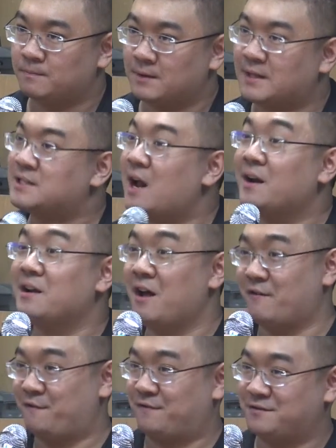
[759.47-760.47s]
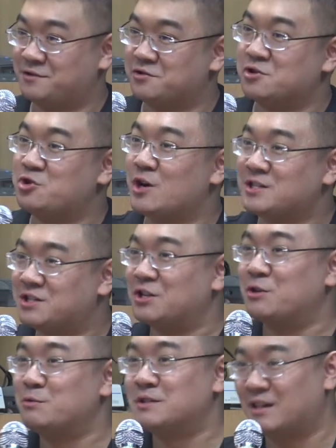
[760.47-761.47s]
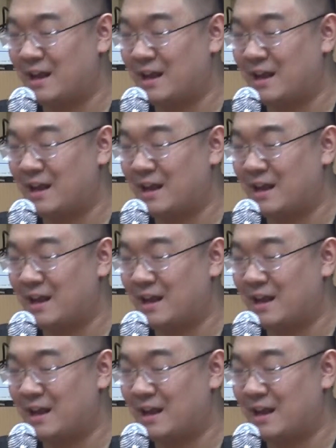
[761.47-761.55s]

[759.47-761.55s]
It's not enough to just use